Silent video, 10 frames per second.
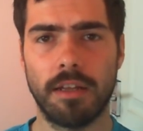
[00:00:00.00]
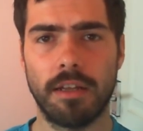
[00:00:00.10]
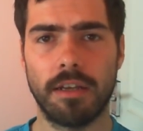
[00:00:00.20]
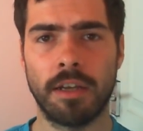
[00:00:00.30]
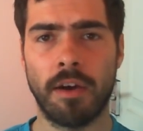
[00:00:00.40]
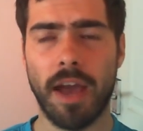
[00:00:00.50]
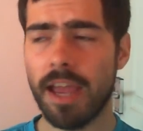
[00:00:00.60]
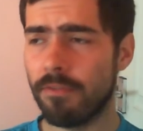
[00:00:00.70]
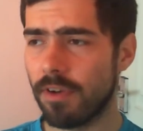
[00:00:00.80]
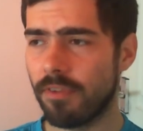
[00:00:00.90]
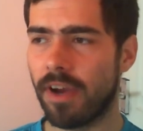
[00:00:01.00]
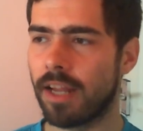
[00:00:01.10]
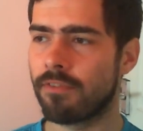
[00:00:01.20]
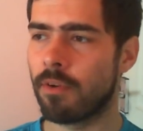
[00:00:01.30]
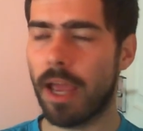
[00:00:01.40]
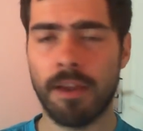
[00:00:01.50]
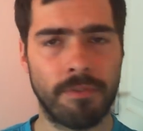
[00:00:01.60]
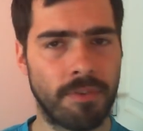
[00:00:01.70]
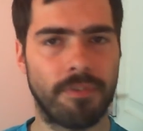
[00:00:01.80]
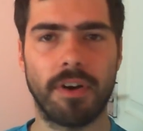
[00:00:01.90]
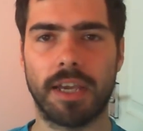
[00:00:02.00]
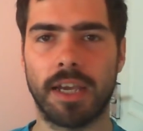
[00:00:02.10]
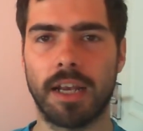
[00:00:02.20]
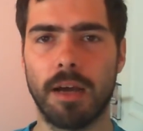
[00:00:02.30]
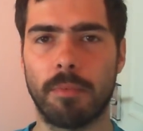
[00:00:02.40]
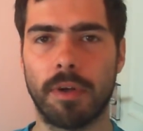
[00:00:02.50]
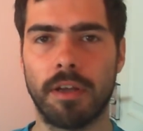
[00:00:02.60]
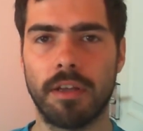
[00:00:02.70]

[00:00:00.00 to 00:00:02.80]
You know, every fan from every fucking club.